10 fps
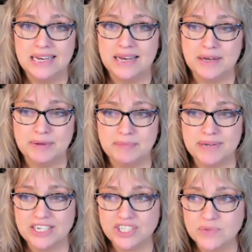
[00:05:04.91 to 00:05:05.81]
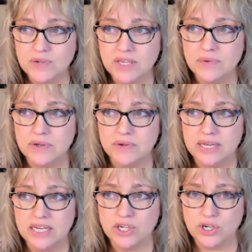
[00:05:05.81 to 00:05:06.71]
Um, but I just want you to
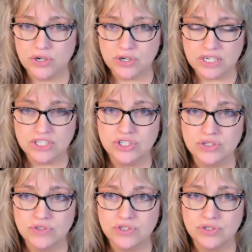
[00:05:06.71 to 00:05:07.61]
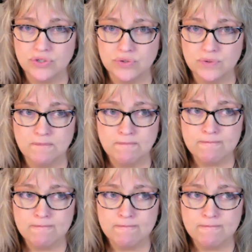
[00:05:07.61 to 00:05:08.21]
encourage you to